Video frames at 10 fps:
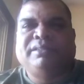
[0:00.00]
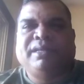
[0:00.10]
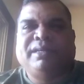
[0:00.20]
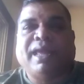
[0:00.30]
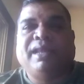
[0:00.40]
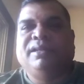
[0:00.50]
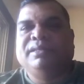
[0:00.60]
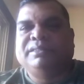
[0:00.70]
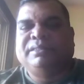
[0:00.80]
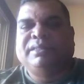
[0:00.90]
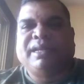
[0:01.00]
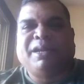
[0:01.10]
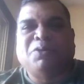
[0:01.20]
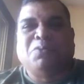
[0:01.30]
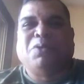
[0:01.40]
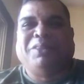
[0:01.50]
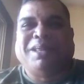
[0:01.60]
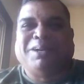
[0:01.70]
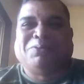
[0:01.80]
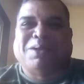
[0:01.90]
and analogies, and I don't want
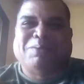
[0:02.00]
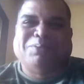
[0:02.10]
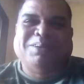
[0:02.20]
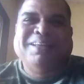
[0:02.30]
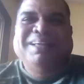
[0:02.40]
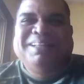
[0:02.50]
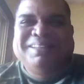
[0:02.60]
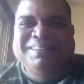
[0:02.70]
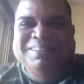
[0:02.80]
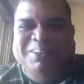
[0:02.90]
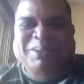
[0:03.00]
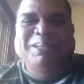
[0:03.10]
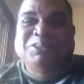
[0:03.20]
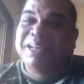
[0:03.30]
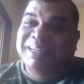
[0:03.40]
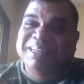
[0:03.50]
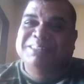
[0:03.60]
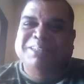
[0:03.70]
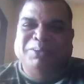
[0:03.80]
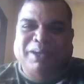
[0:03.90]
that to happen. Okay, so I'll
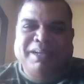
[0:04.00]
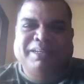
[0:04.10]
continue.